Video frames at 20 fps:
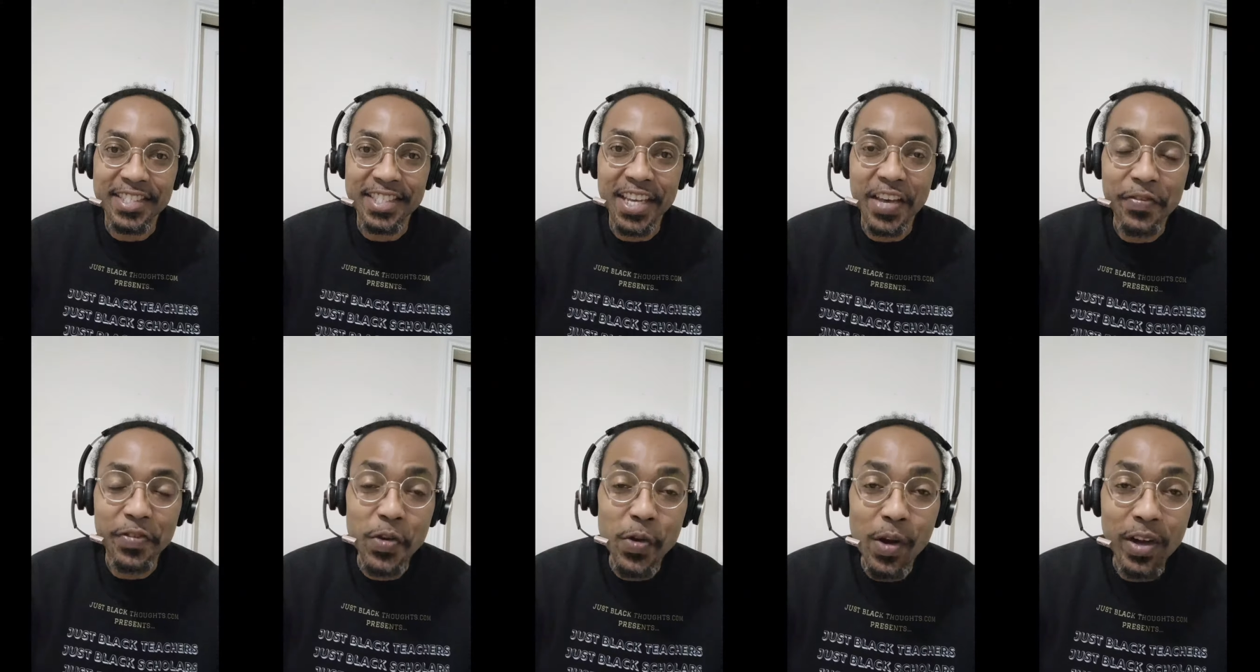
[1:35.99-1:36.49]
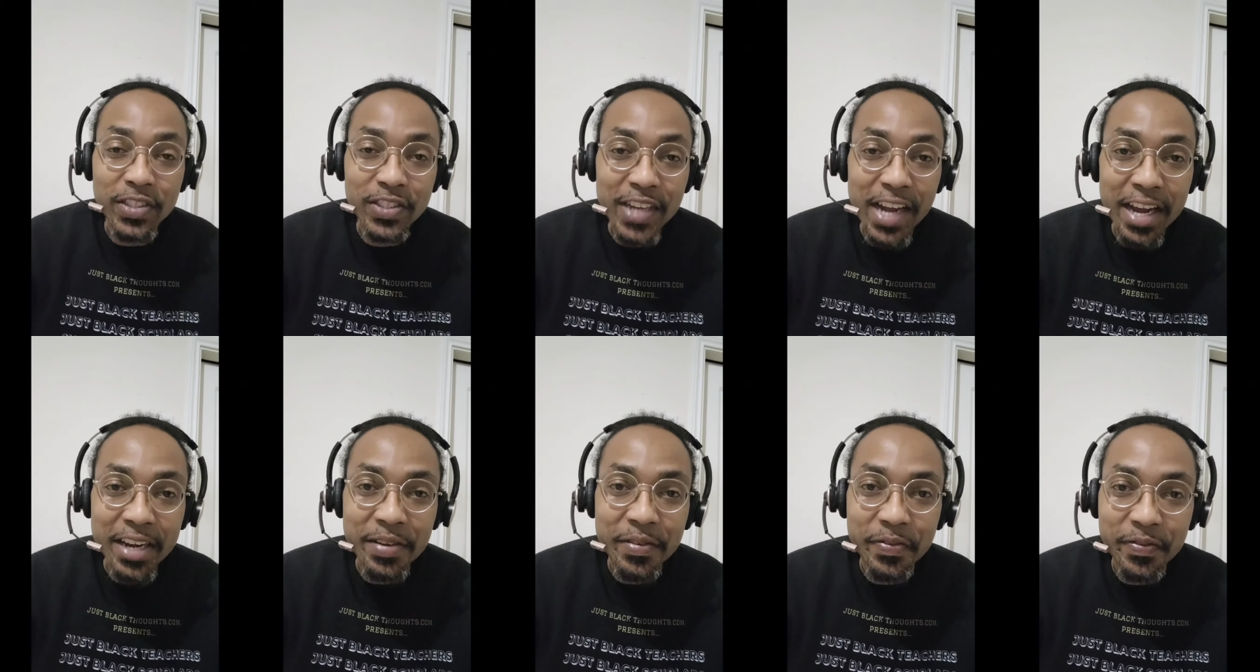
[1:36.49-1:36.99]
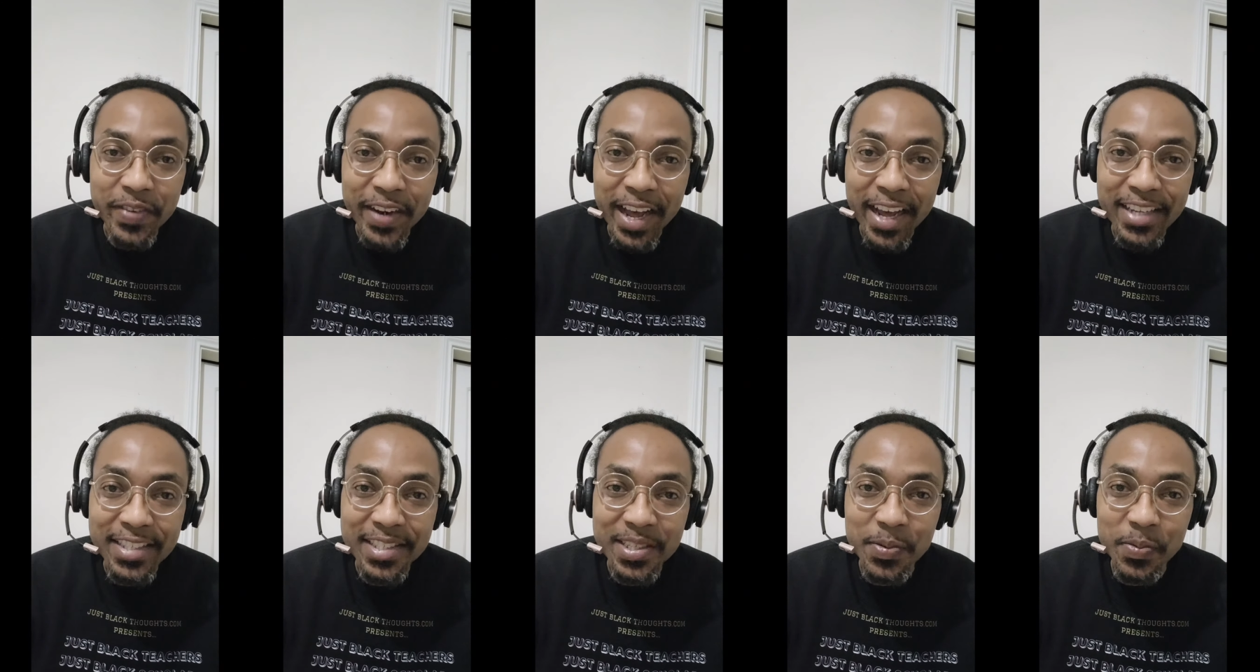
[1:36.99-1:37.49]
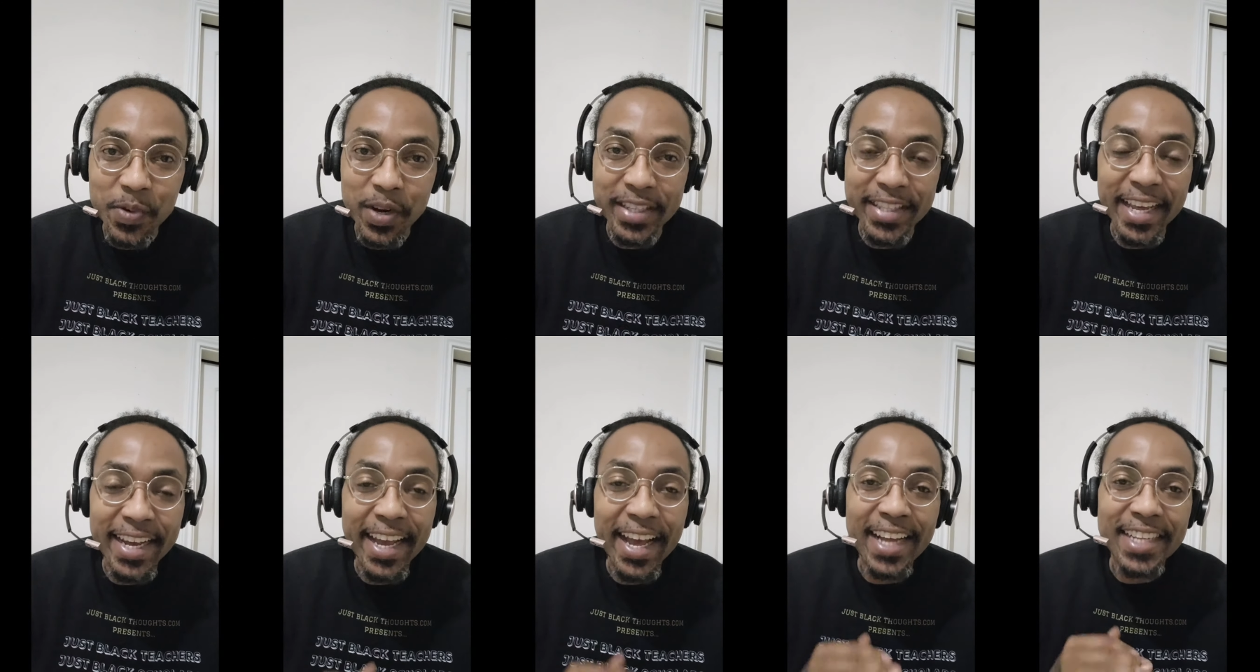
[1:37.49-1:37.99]
If you are trying to fly somewhere, they
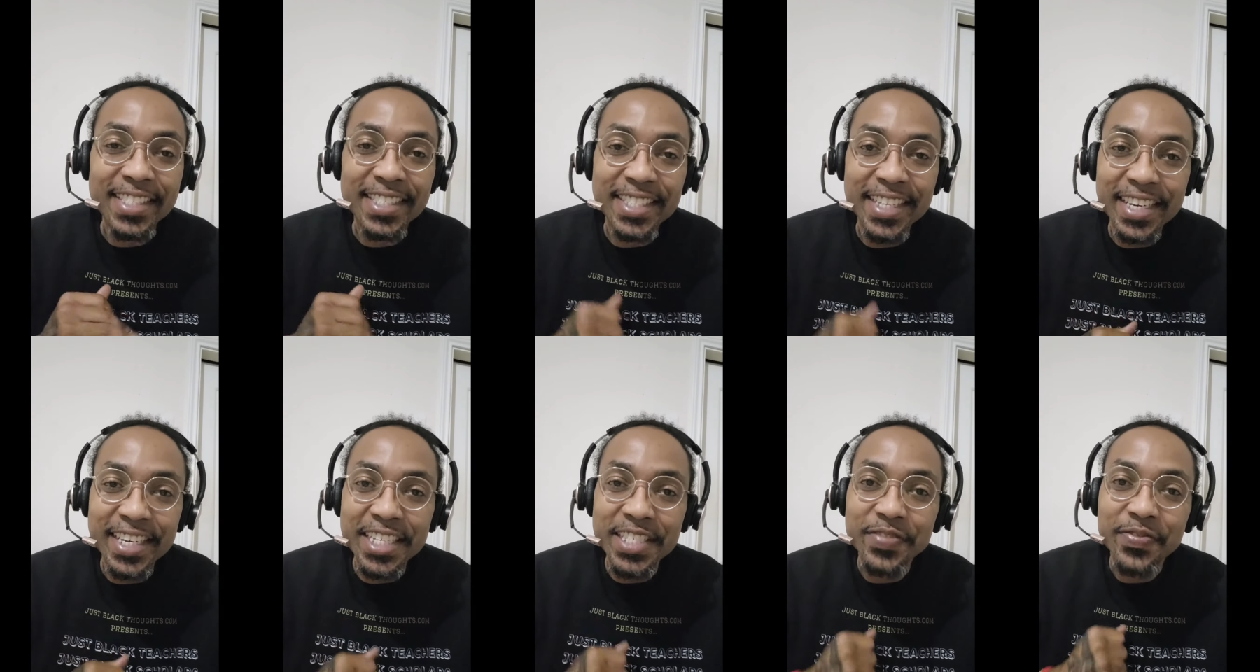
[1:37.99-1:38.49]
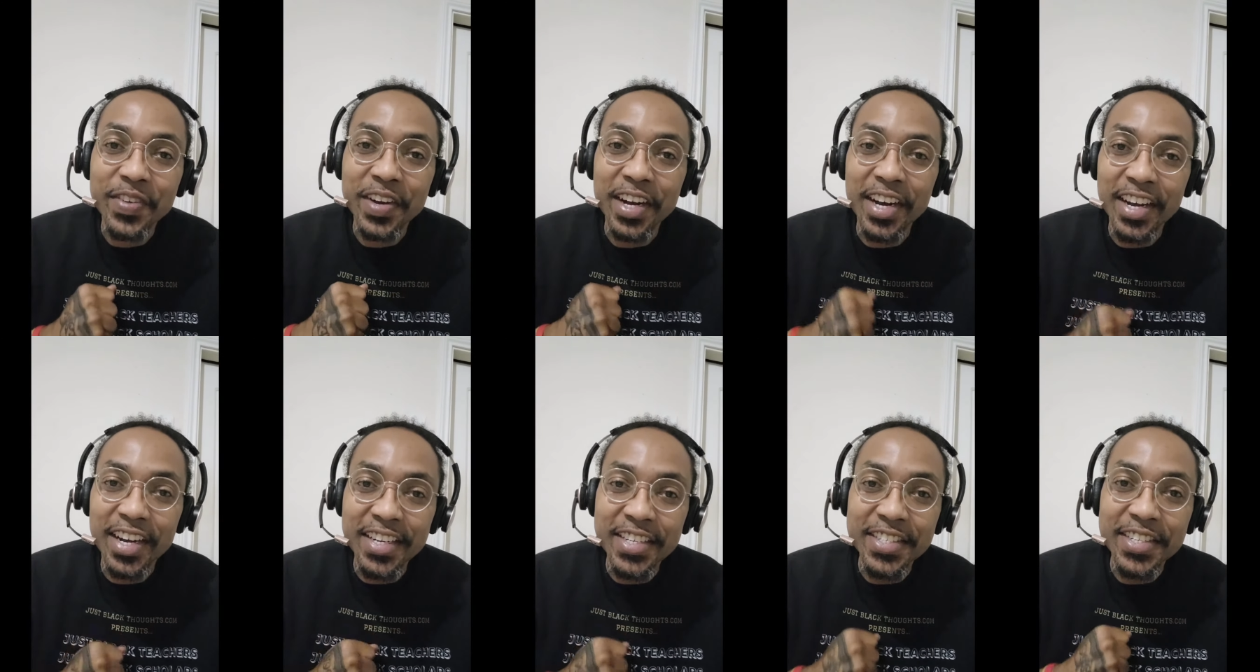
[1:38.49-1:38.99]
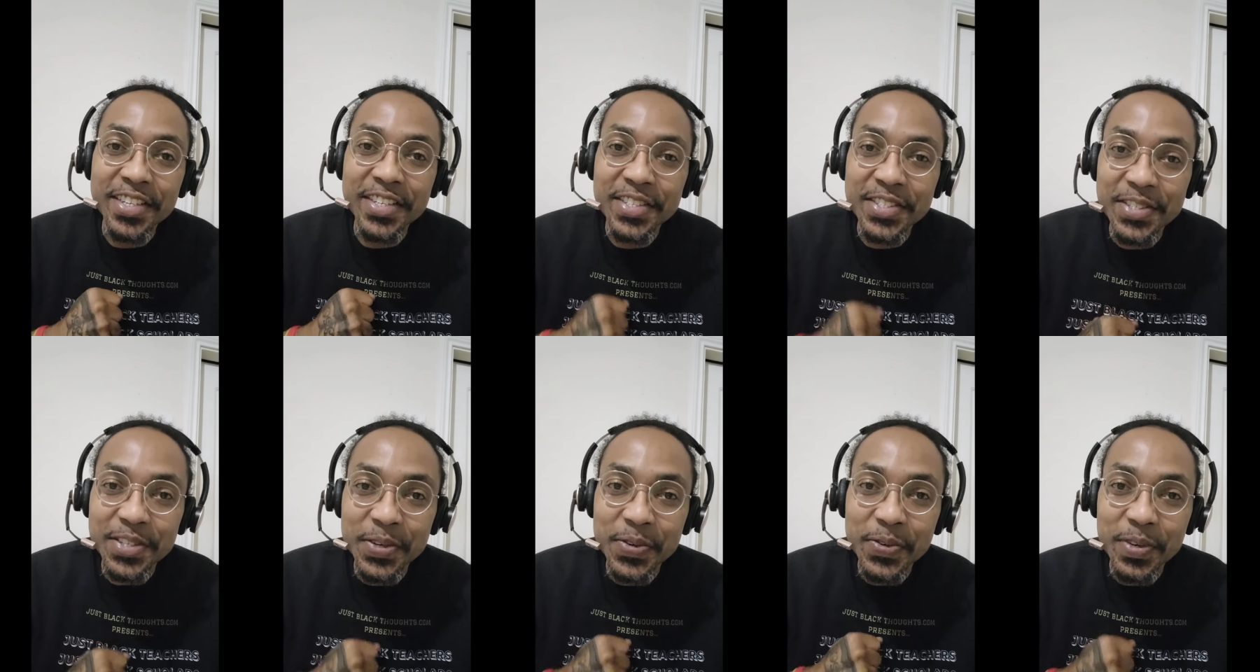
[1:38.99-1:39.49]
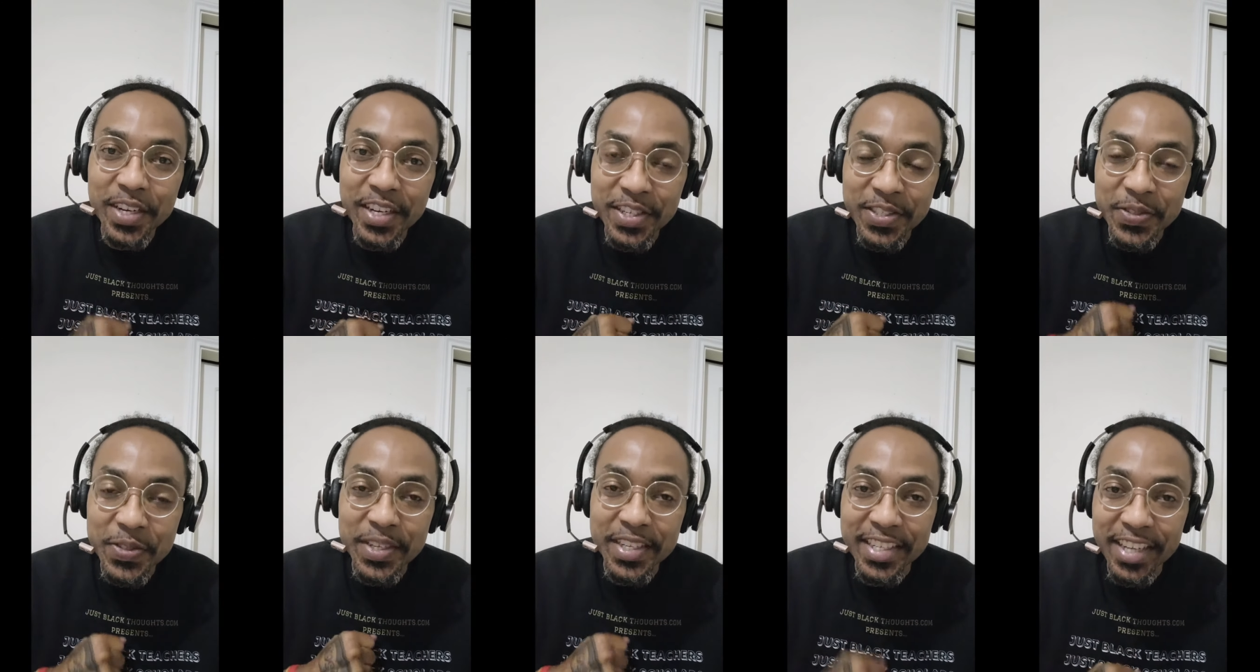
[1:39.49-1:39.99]
got tickets for under
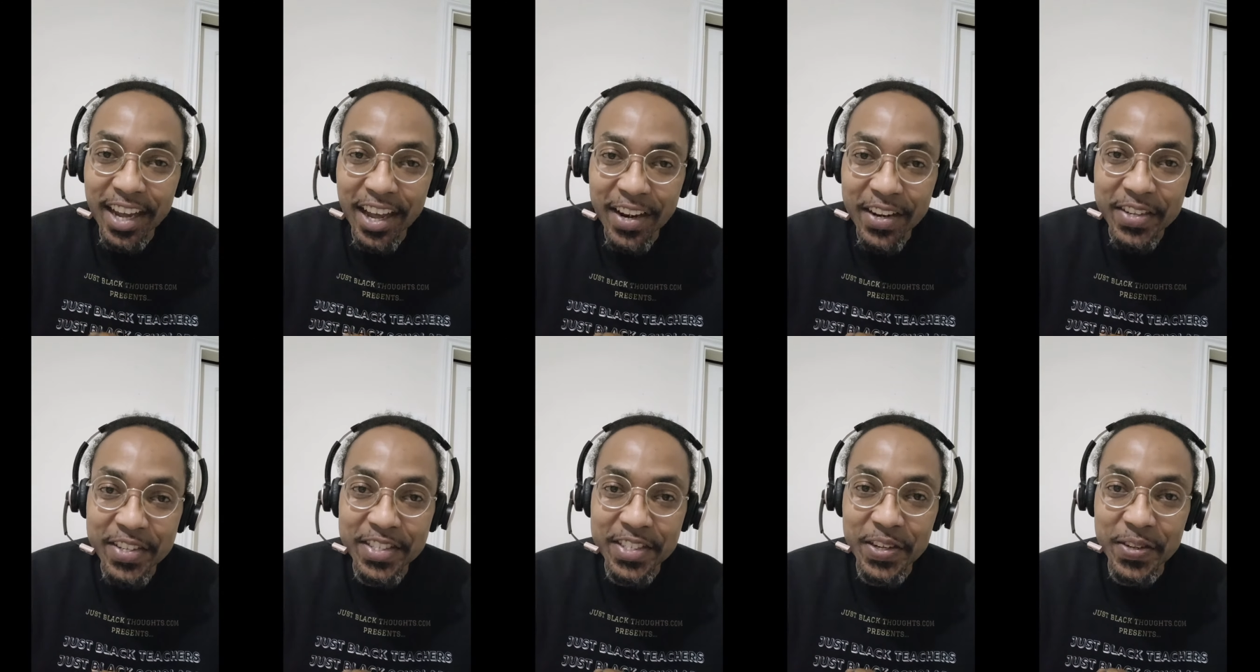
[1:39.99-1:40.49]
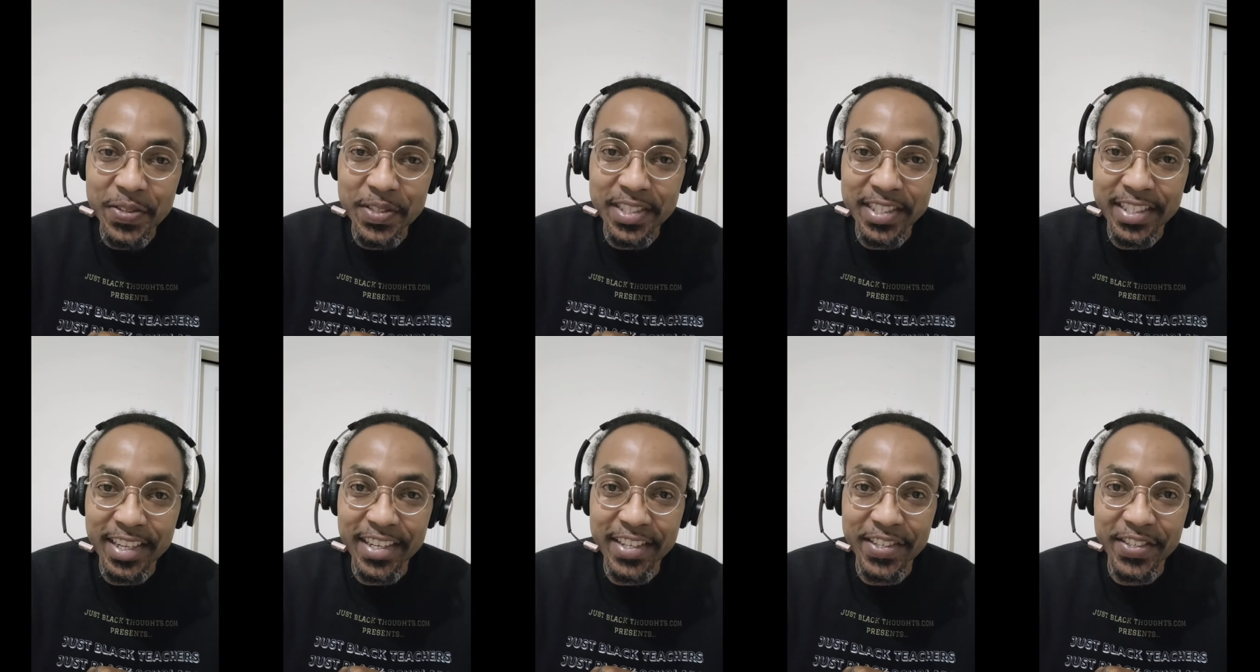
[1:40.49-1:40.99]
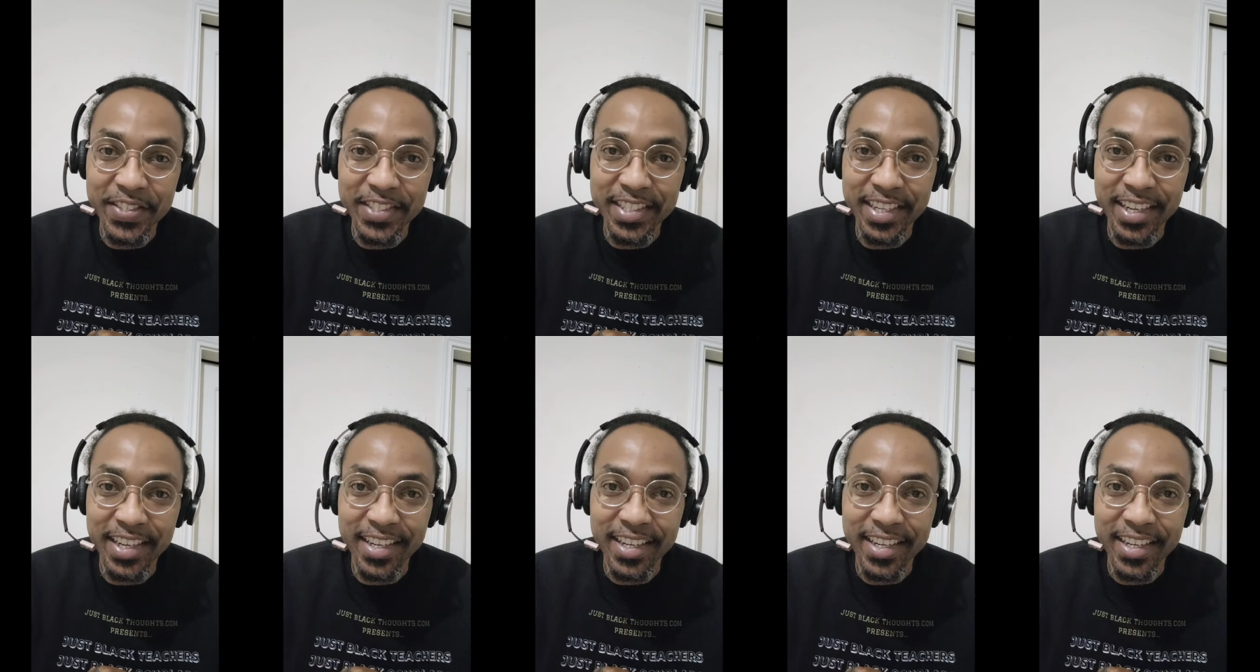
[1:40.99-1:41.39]
$200 on Singles Day